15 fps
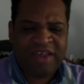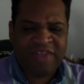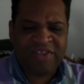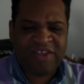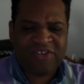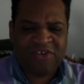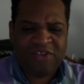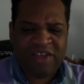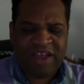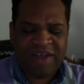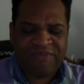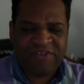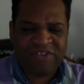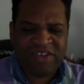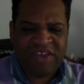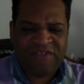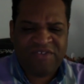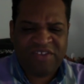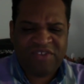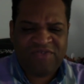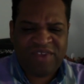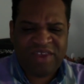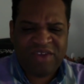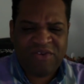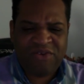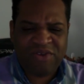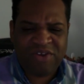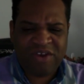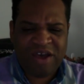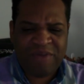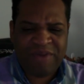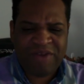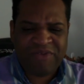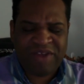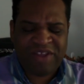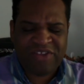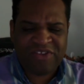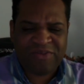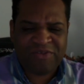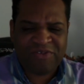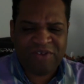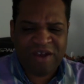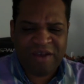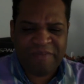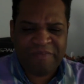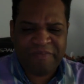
That's all I have to say for this video. You can comment, rate, and subscribe.